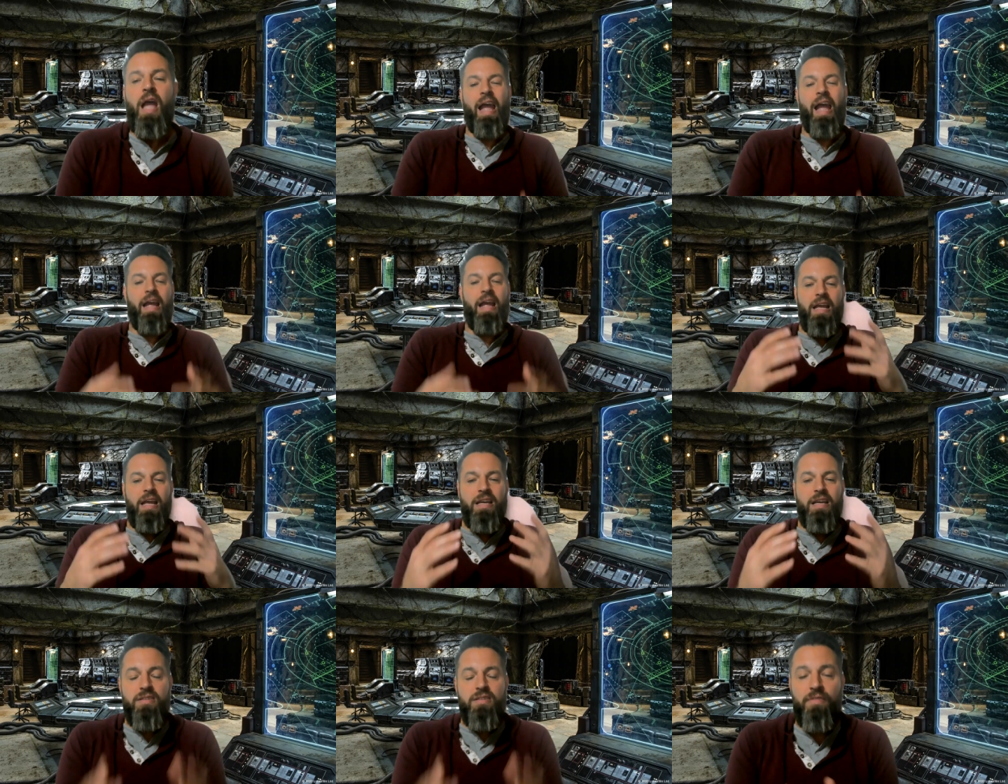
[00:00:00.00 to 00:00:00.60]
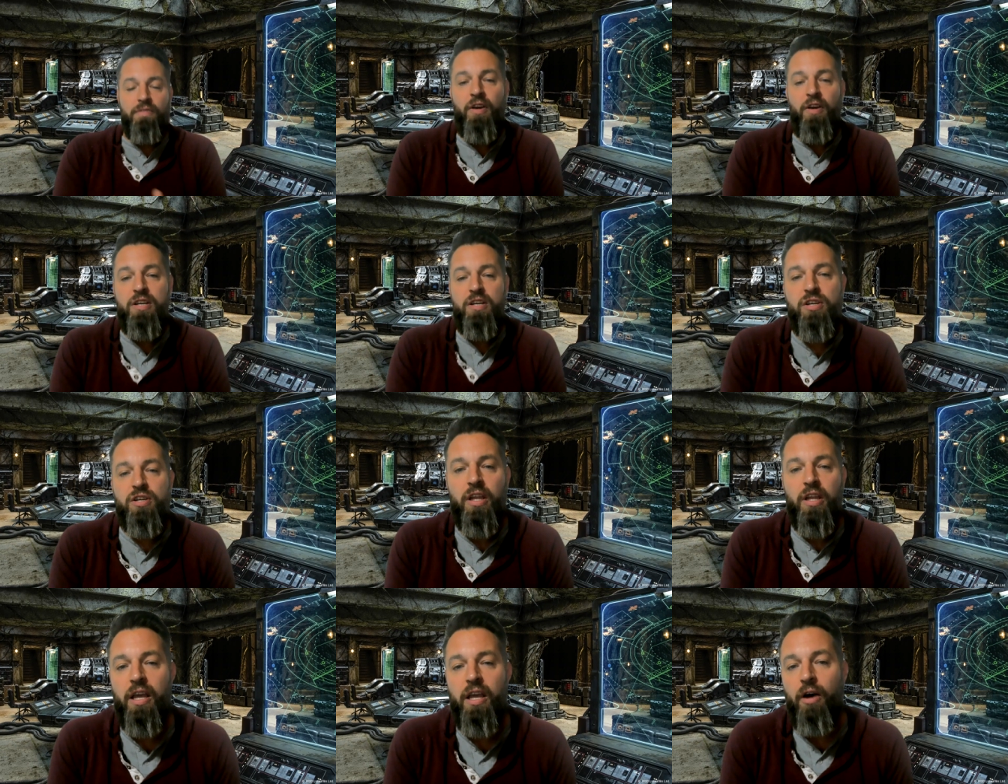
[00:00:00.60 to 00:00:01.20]
it is
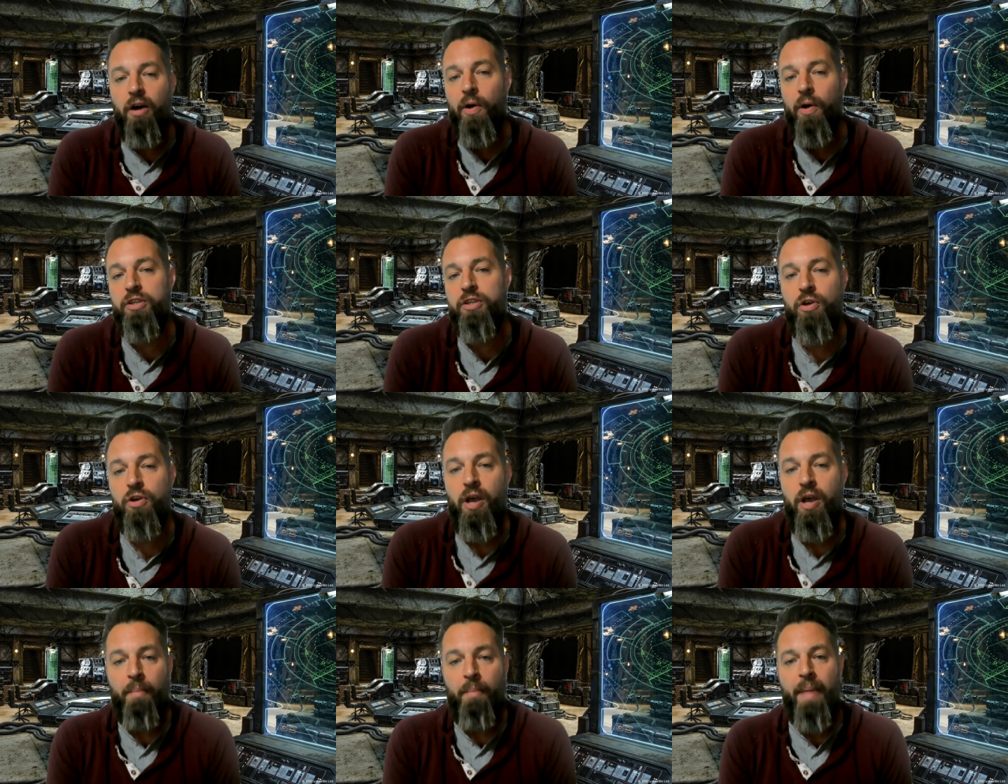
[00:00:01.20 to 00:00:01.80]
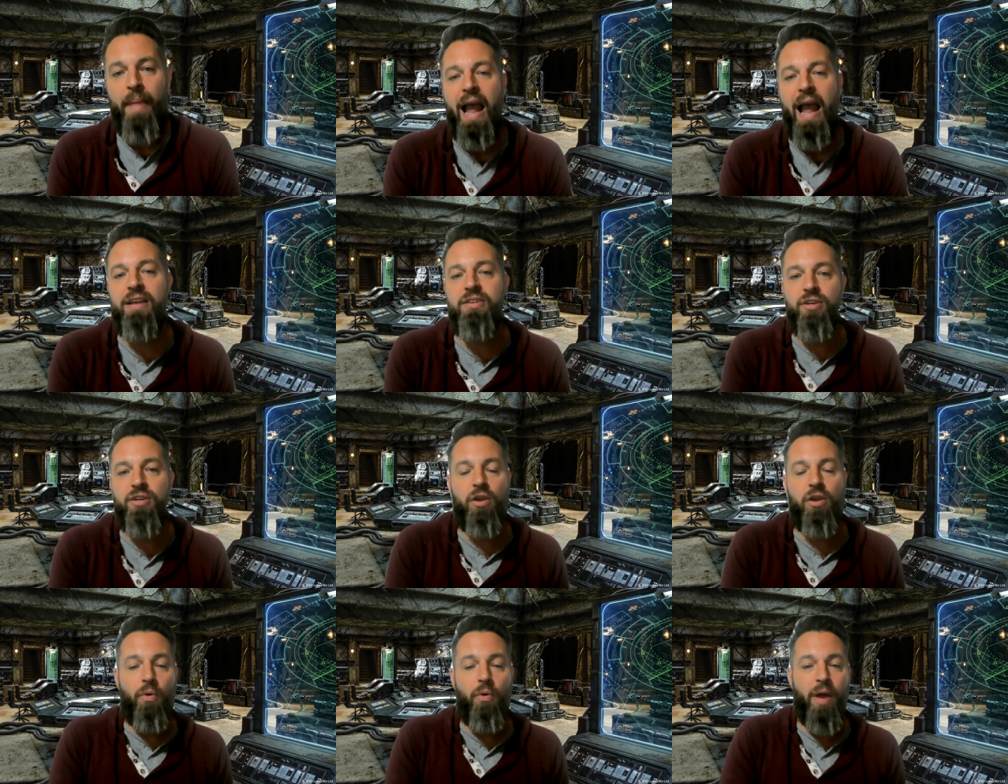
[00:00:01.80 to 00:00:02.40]
eventually going to come back
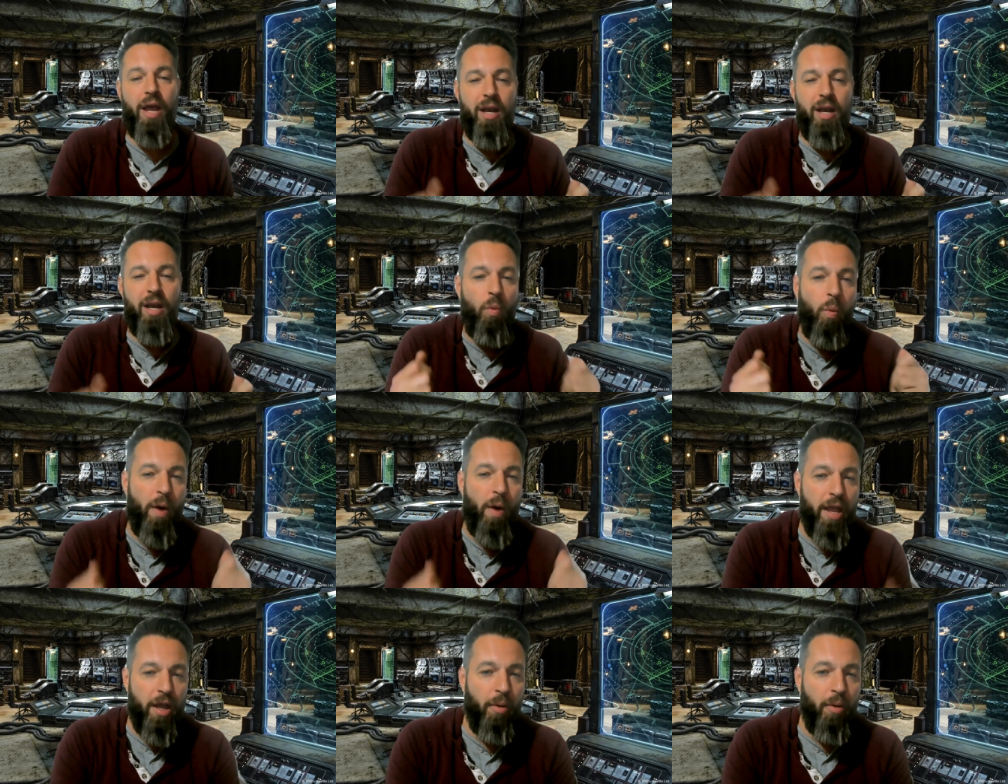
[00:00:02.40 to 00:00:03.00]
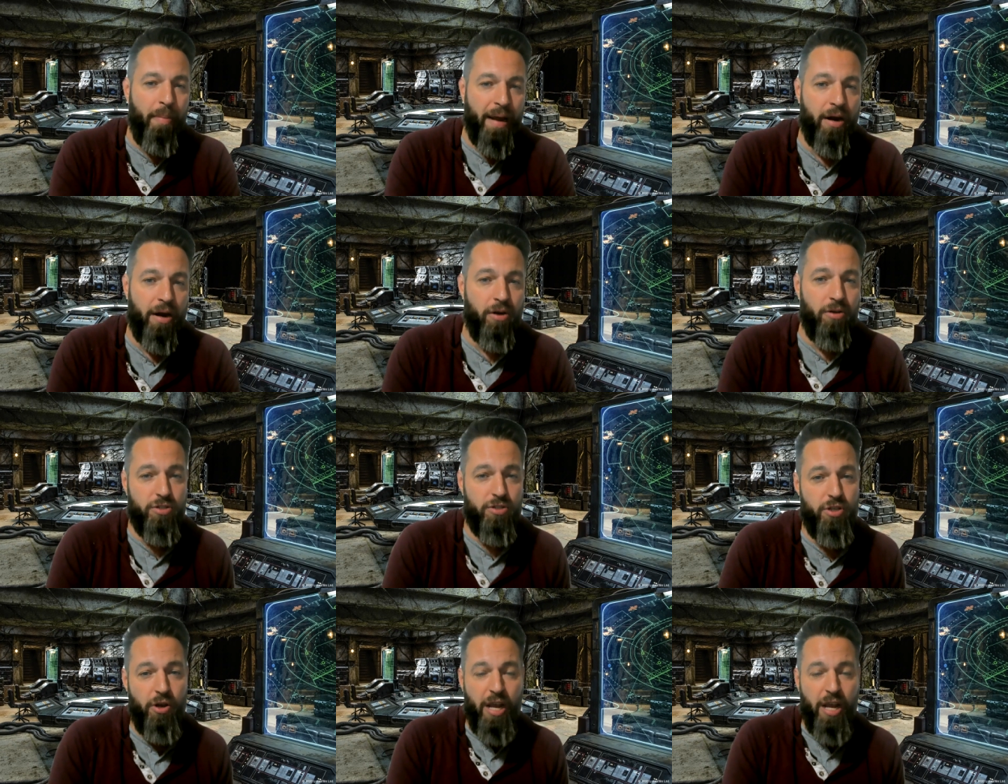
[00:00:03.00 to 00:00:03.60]
to you in
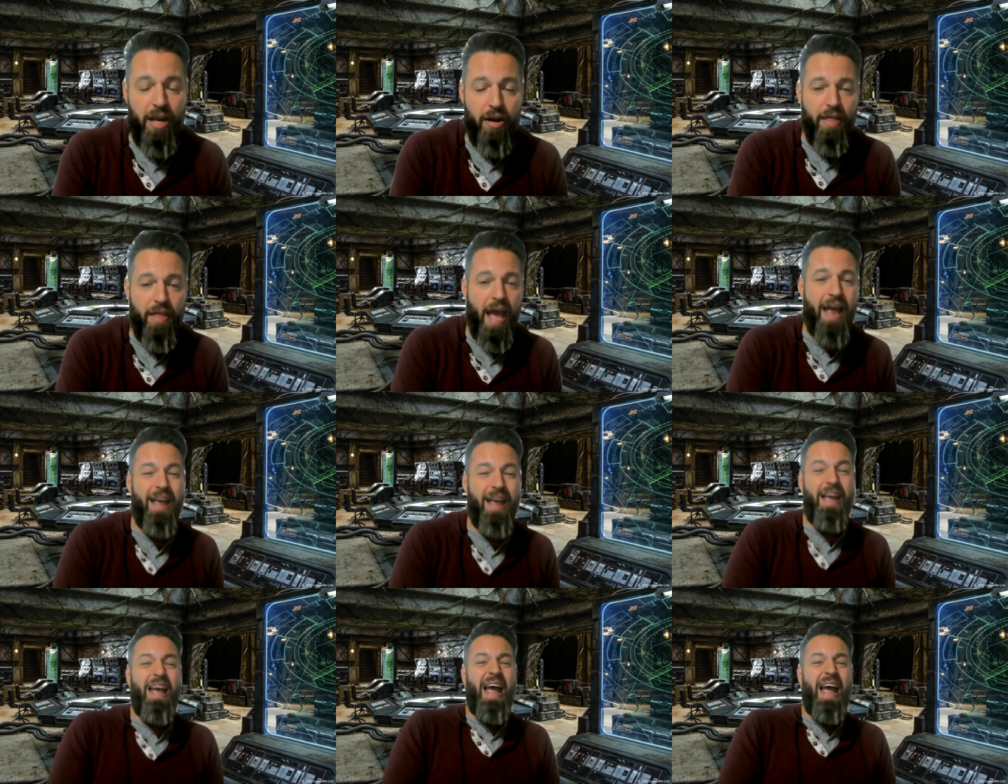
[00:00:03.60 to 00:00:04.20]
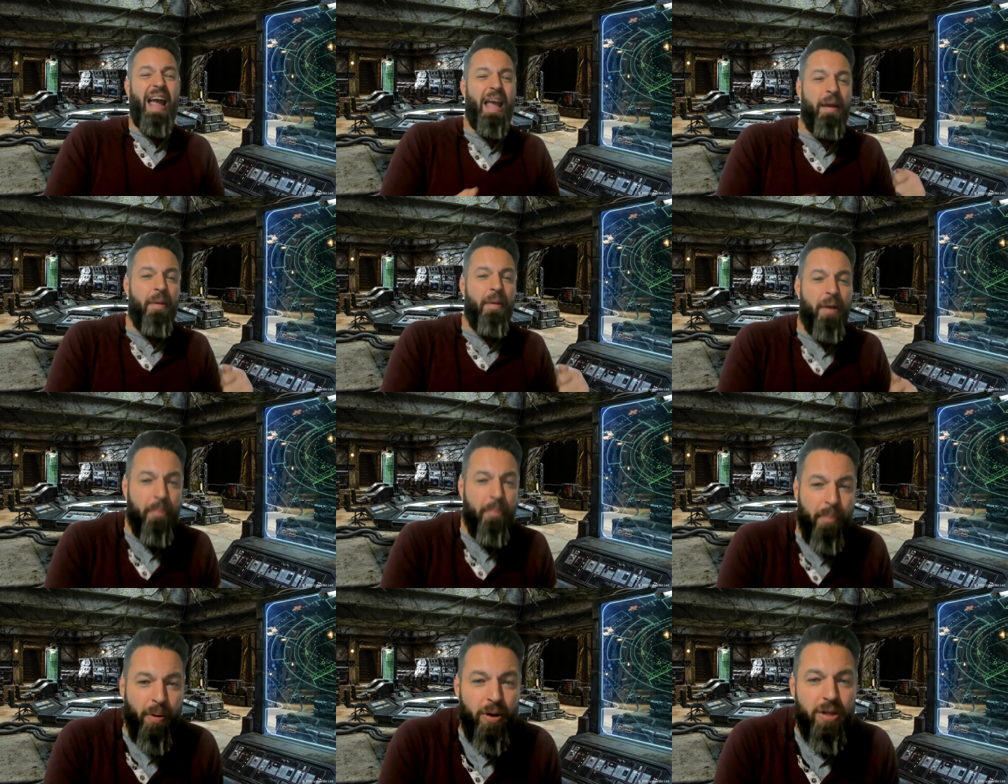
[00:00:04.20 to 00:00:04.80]
wheelbarrows. You hear that? He
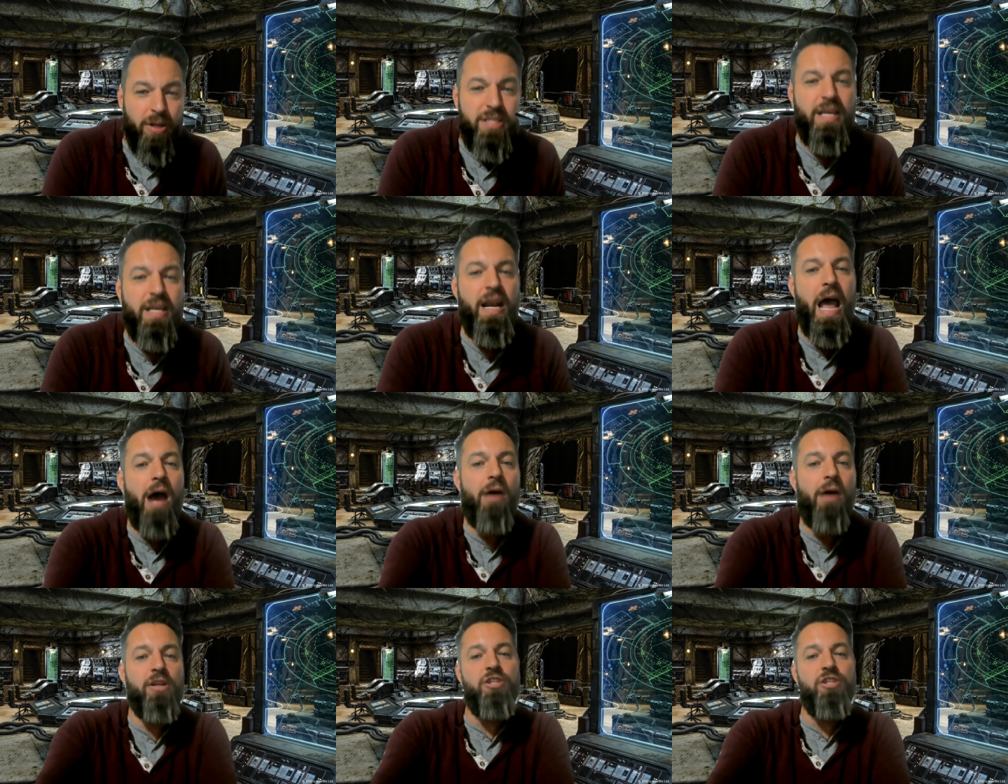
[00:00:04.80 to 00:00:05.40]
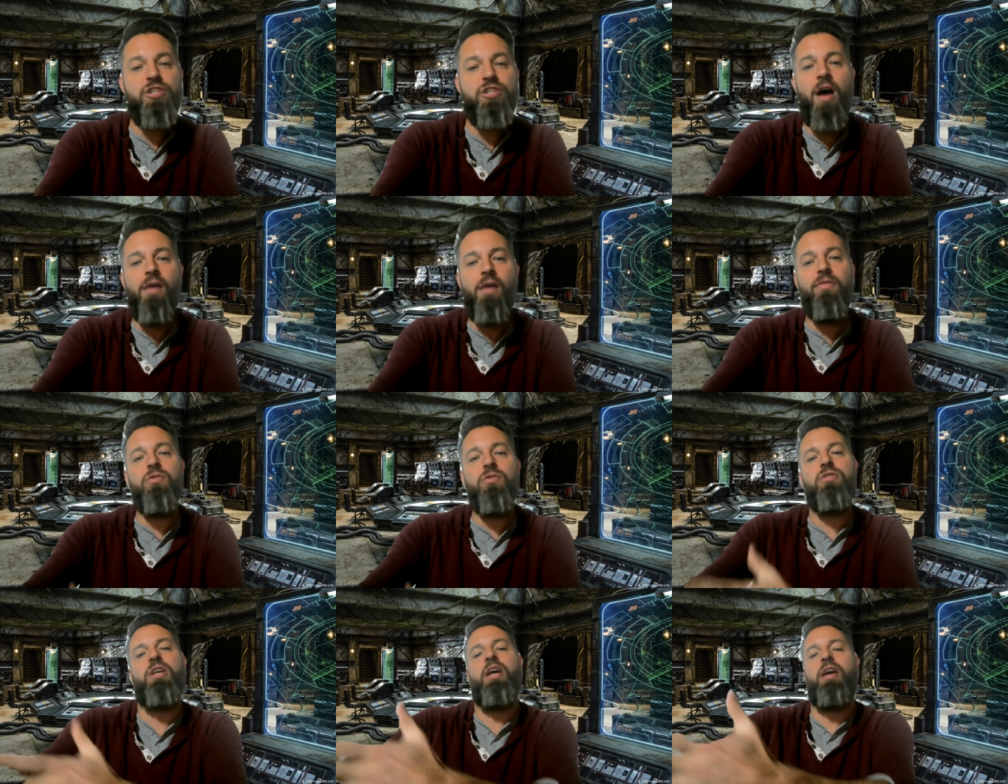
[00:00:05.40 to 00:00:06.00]
puts it out in
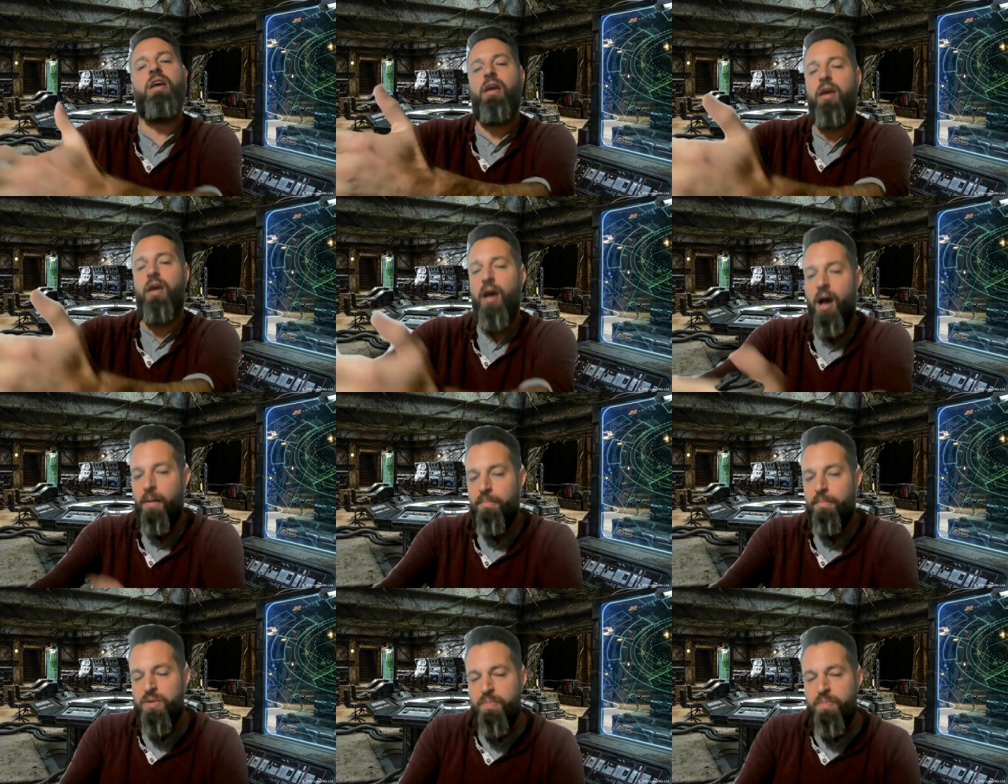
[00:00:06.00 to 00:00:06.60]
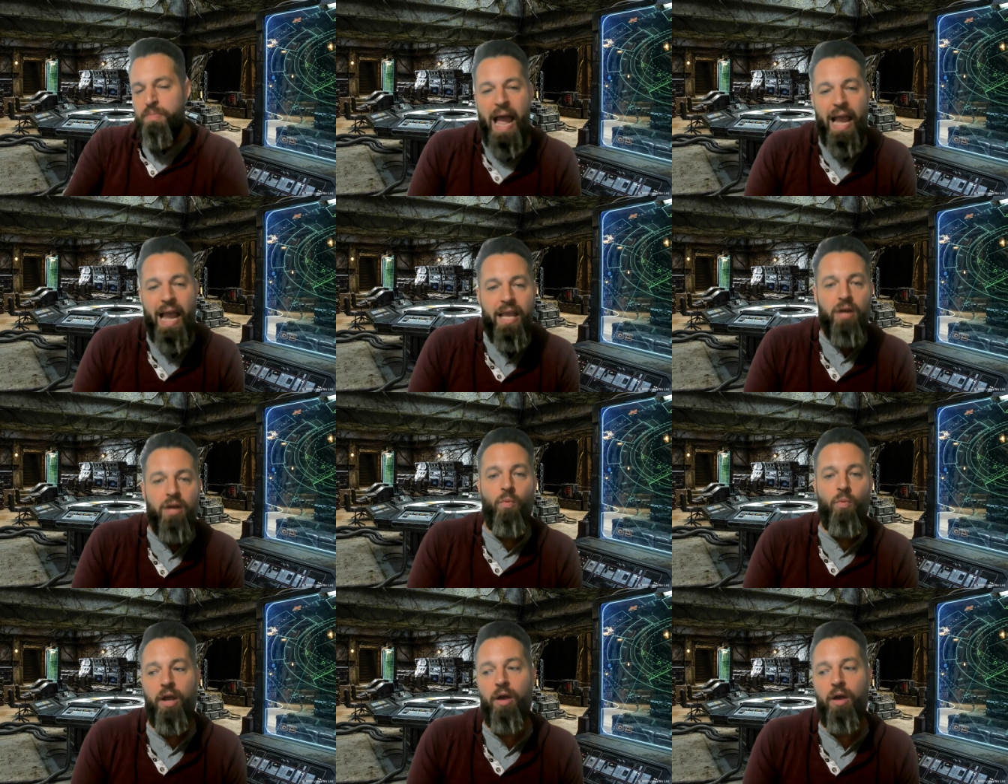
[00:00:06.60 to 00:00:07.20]
shovels, it comes back
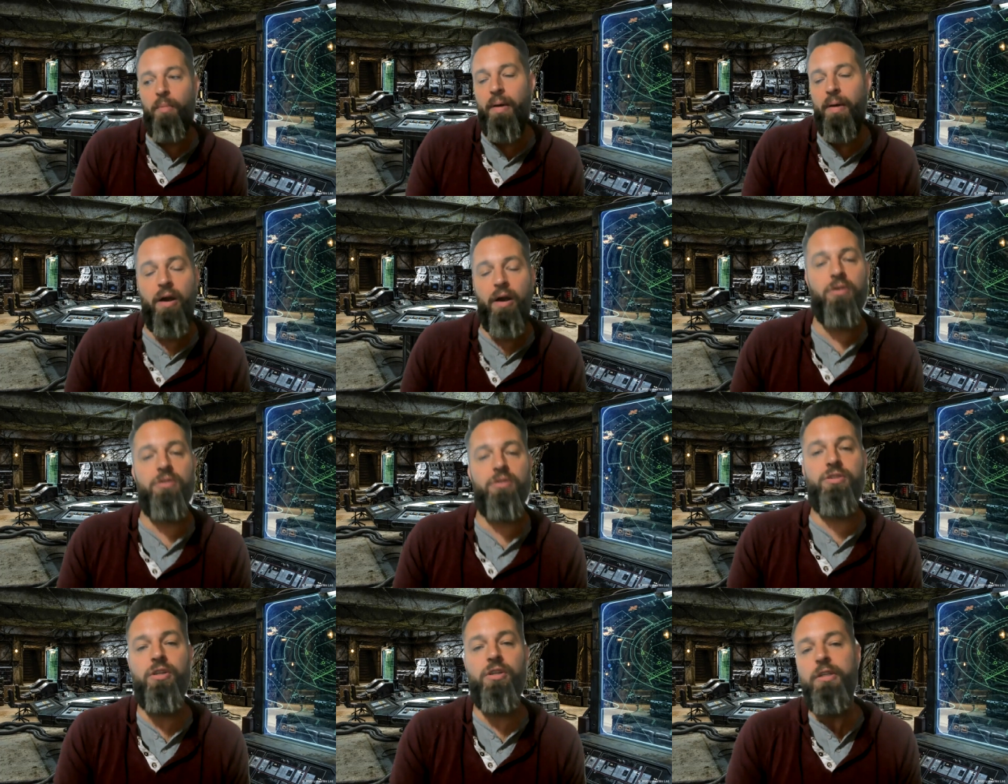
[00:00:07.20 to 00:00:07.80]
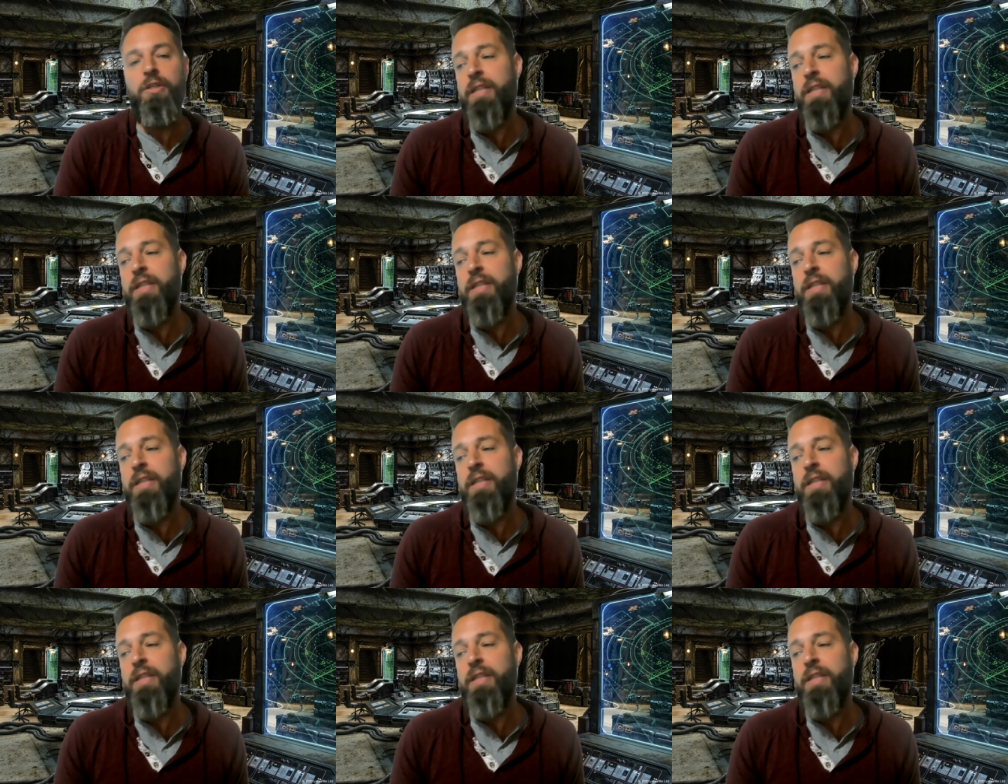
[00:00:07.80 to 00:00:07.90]
in wheelbarrows.